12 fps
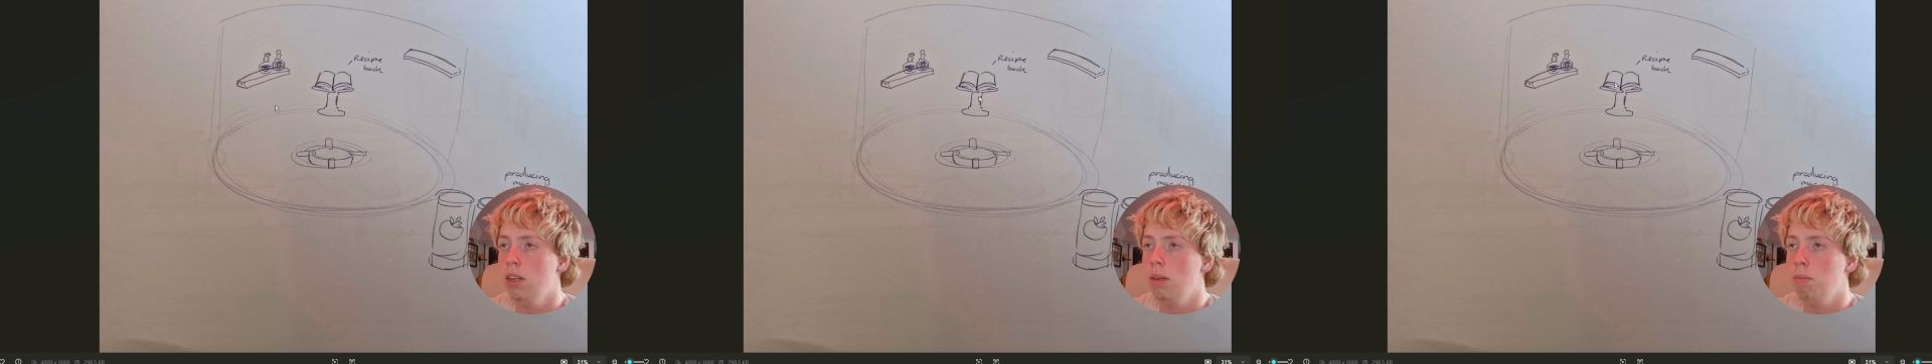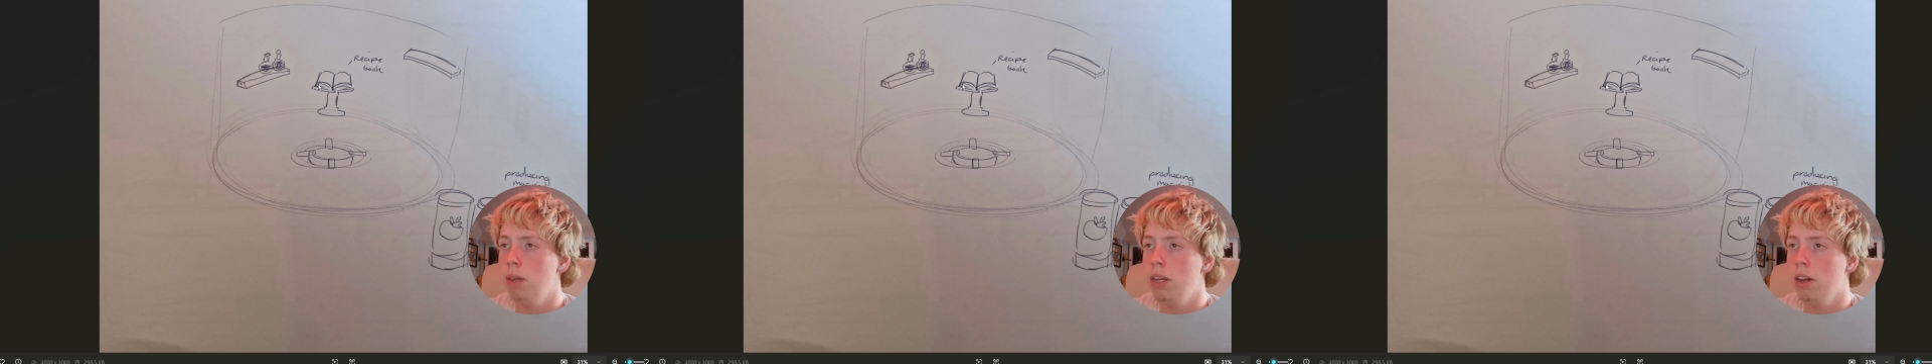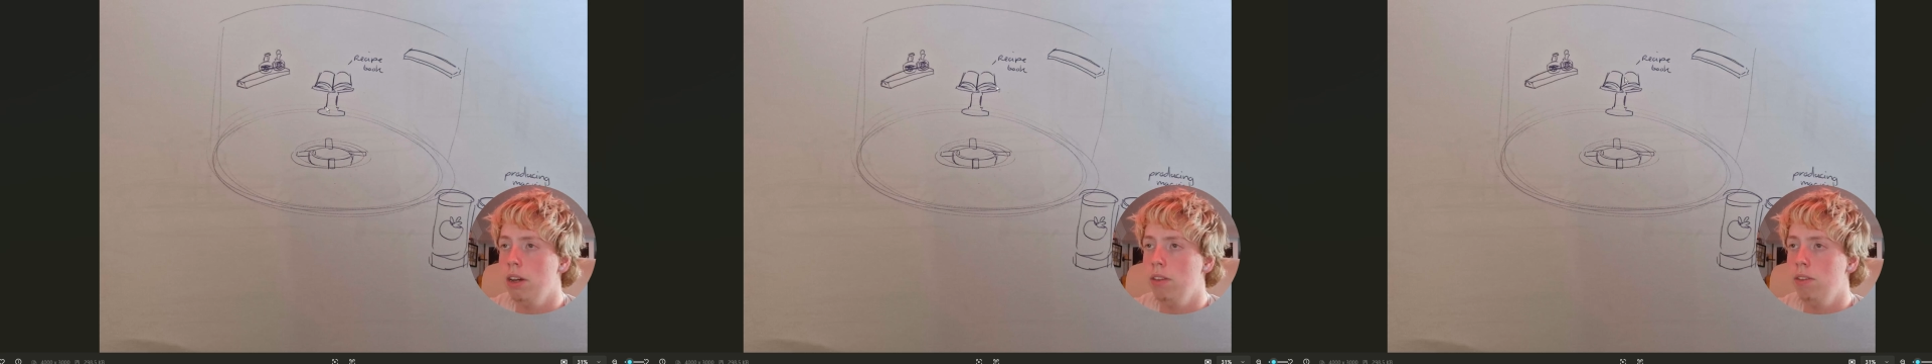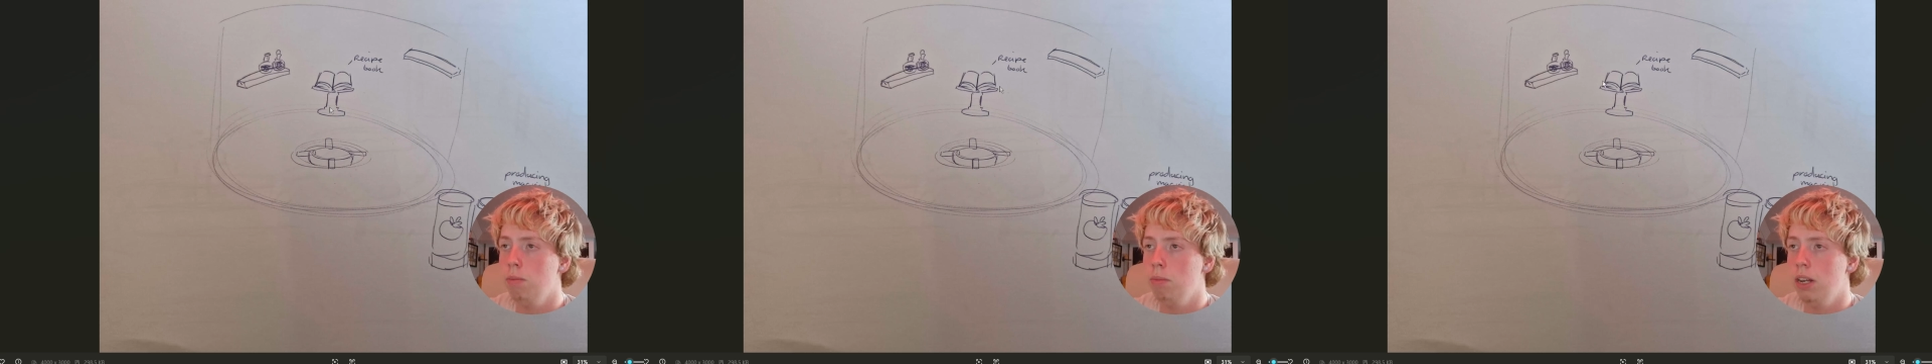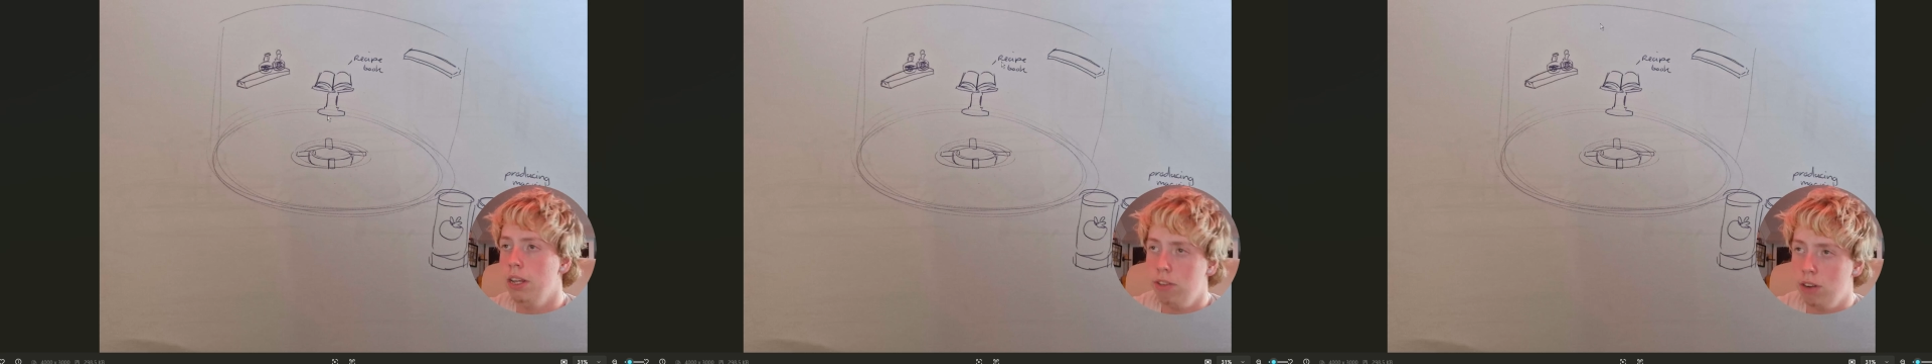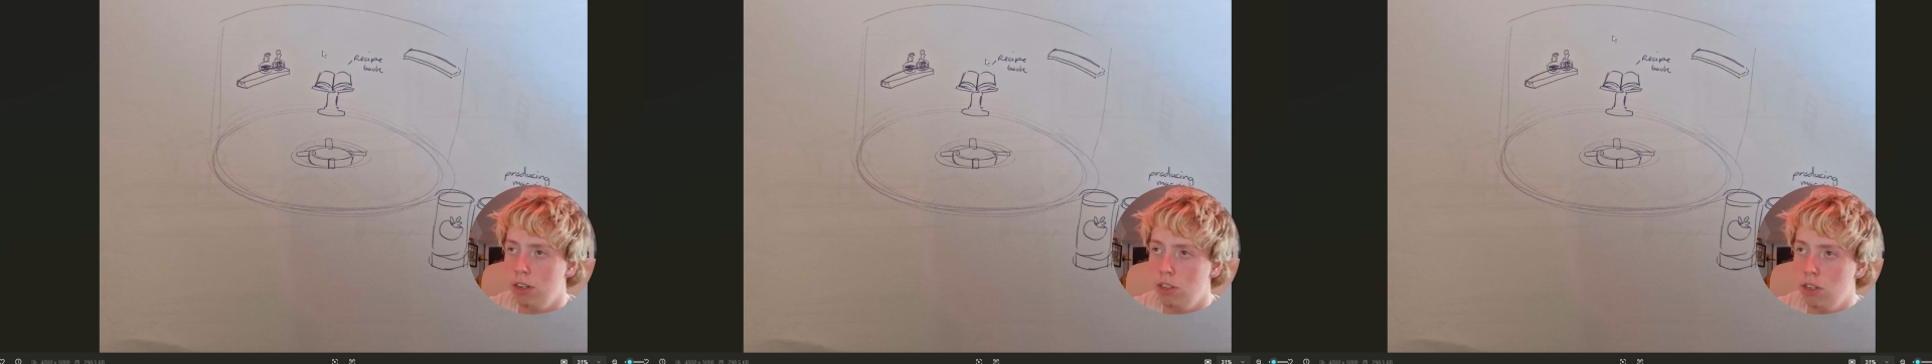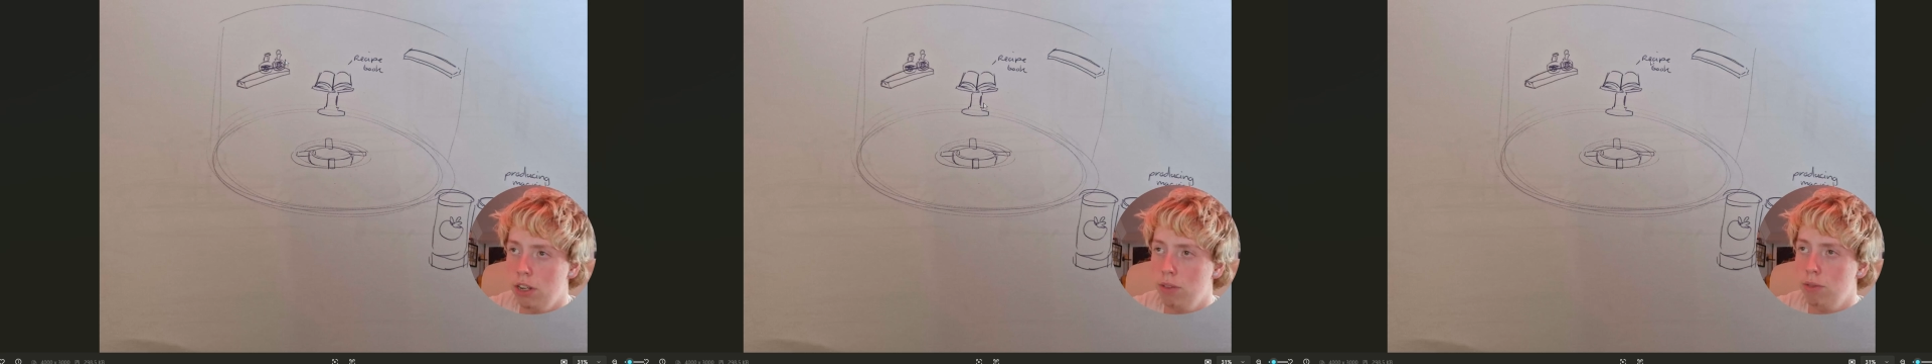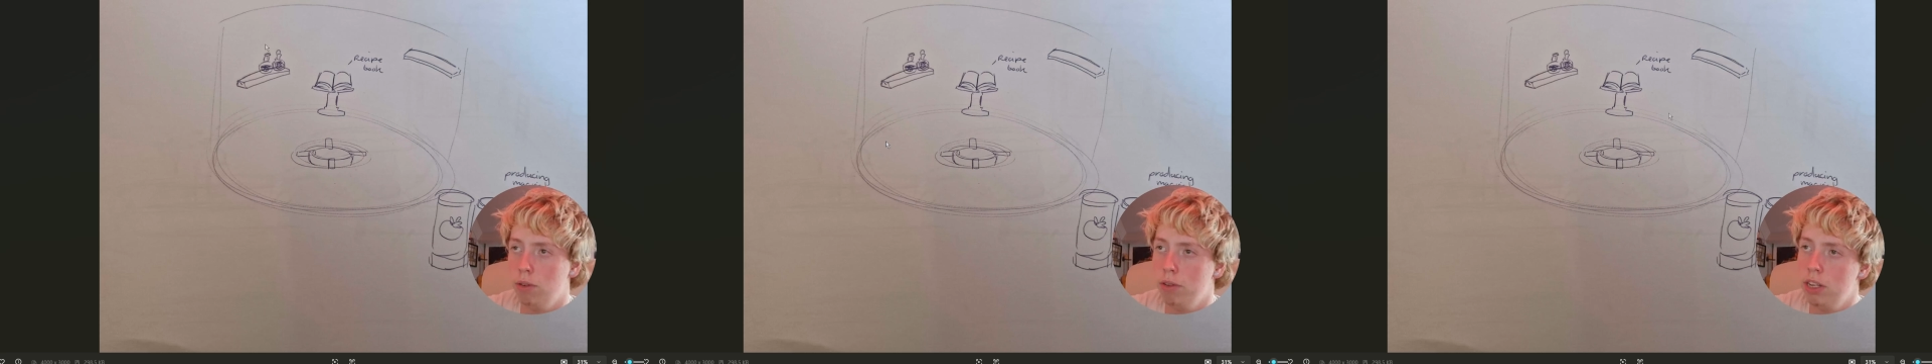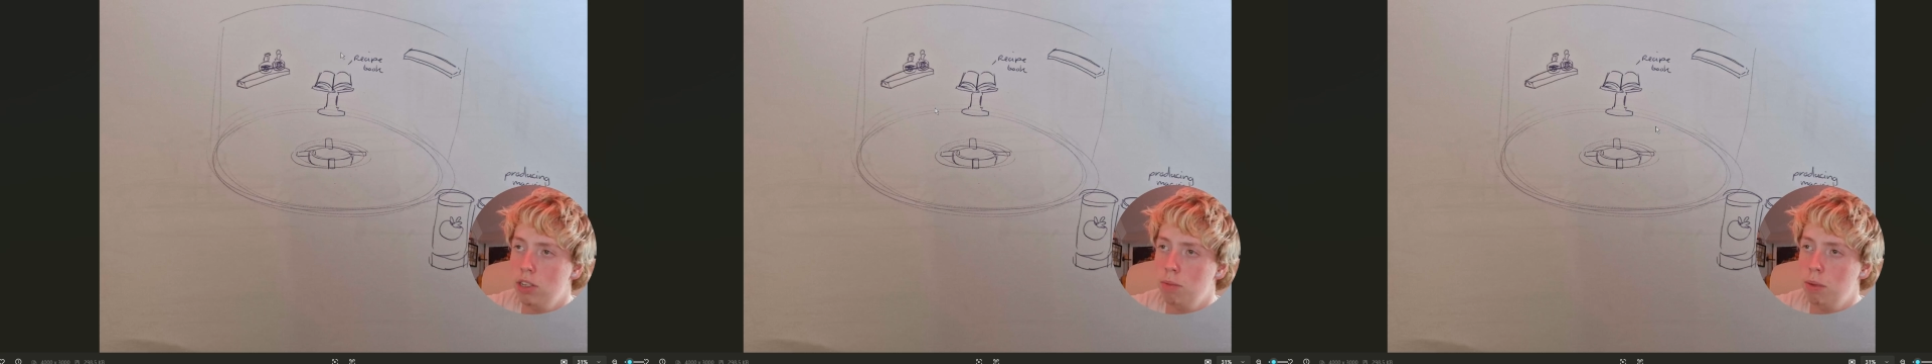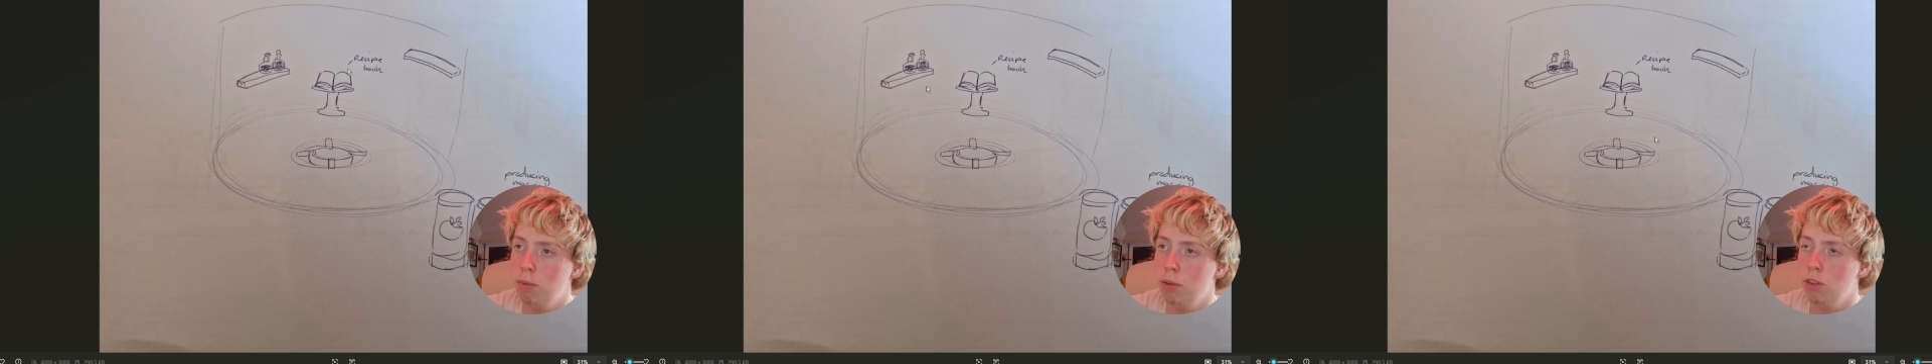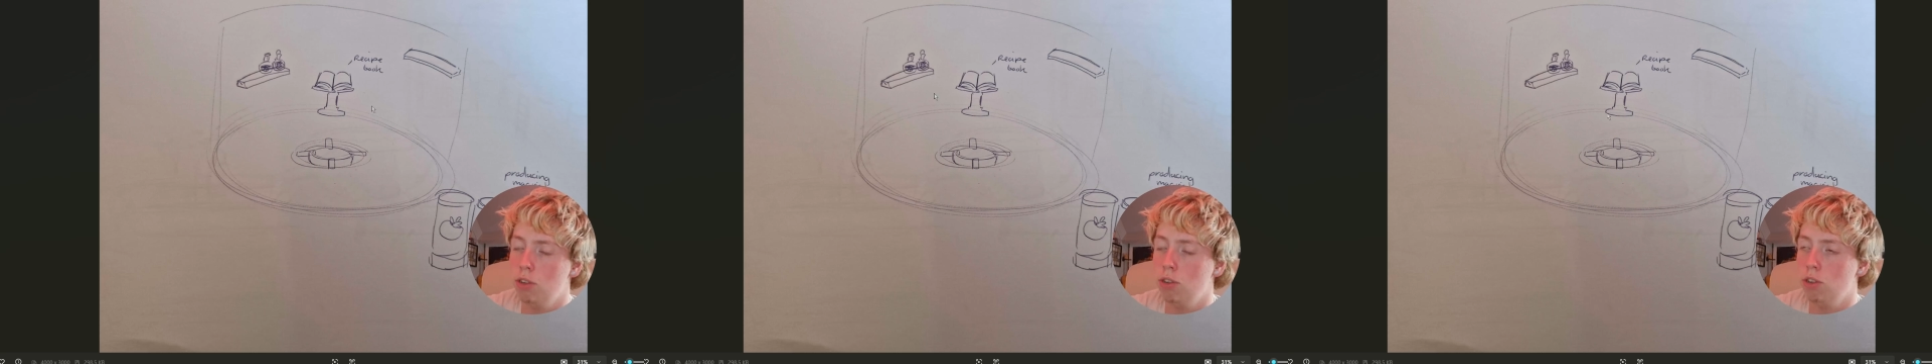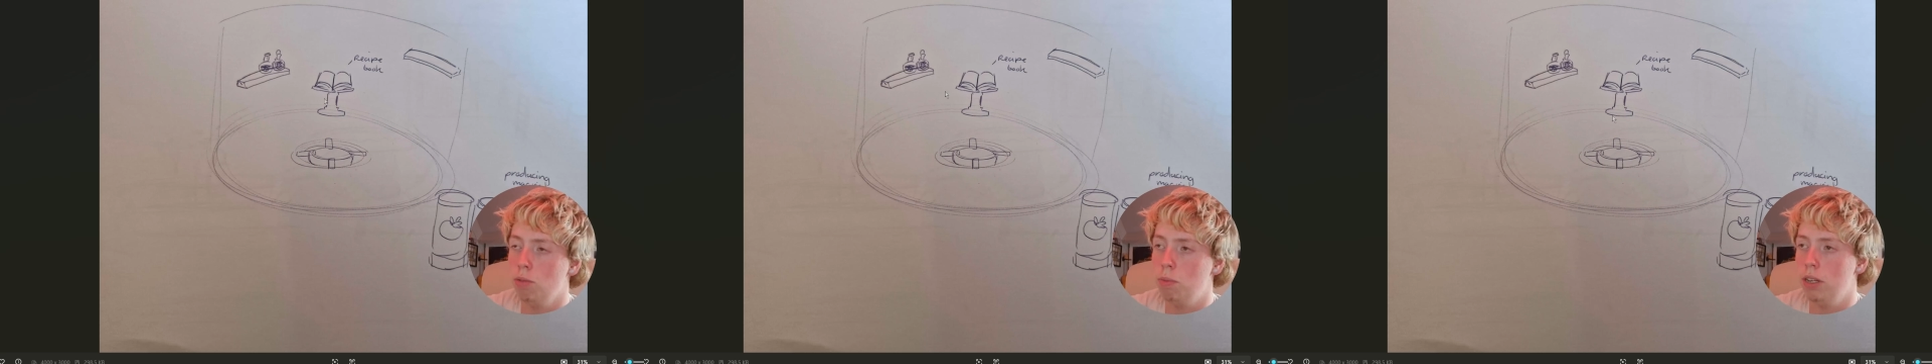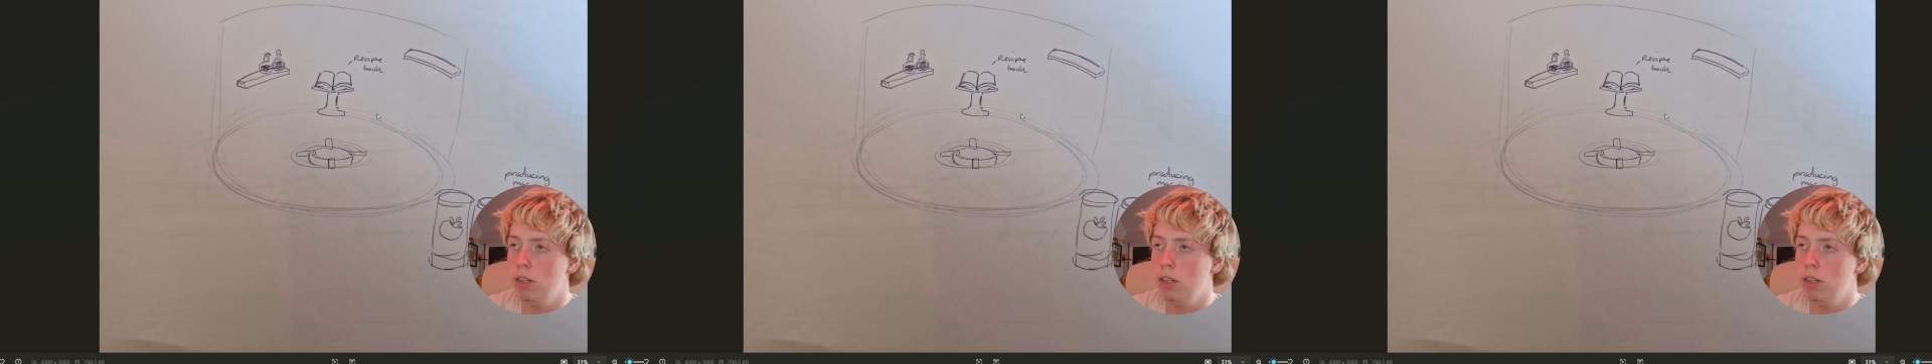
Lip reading: big item, but later I decided for a recipe book to just be